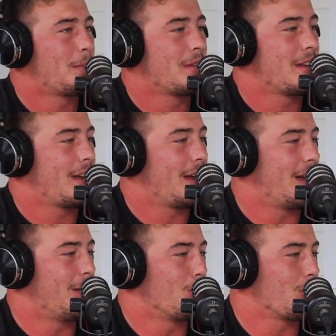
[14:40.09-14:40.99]
and
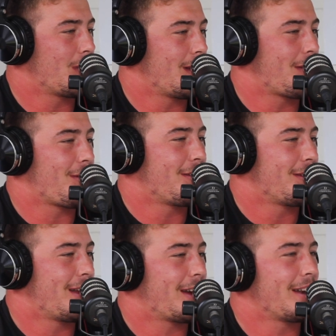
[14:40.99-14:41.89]
so
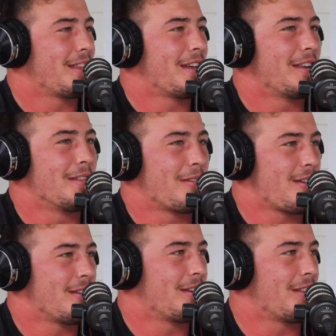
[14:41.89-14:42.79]
luckily they didn't send
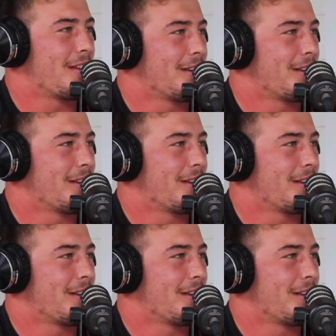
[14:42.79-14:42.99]
anything in.